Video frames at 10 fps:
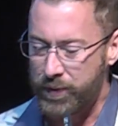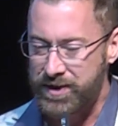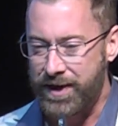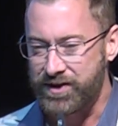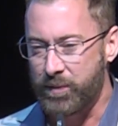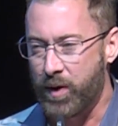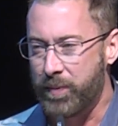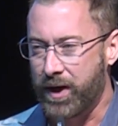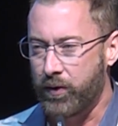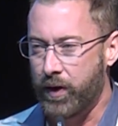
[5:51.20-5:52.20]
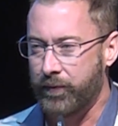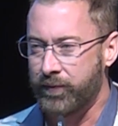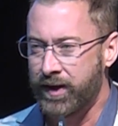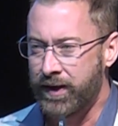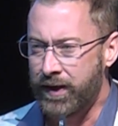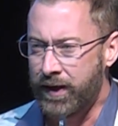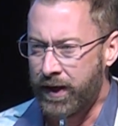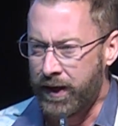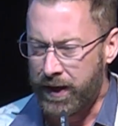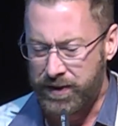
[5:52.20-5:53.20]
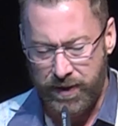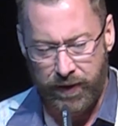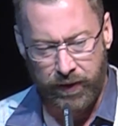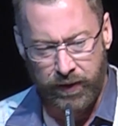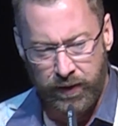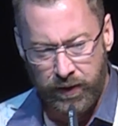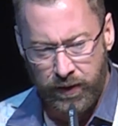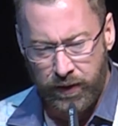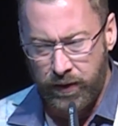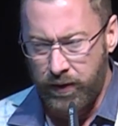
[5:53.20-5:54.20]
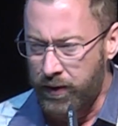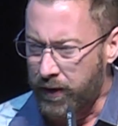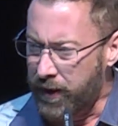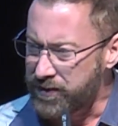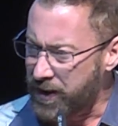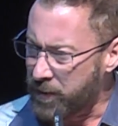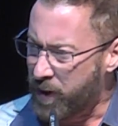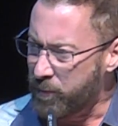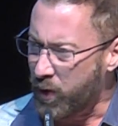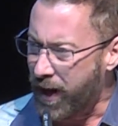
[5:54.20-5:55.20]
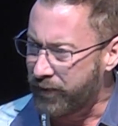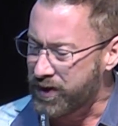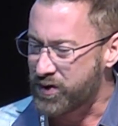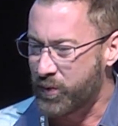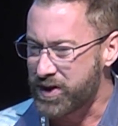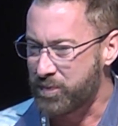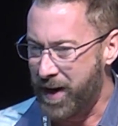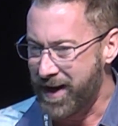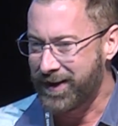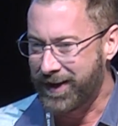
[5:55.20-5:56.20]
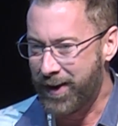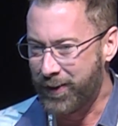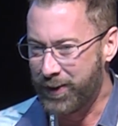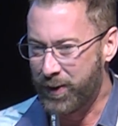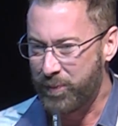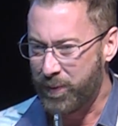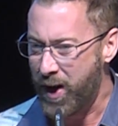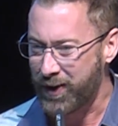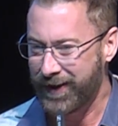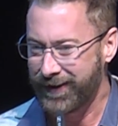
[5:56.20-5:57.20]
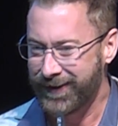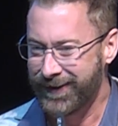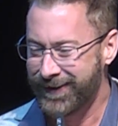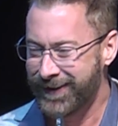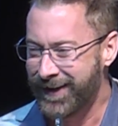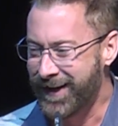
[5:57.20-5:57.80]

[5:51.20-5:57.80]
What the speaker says: when he was asked about Bitcoin, he said, "It's like people have a Swiss bank account in their pocket."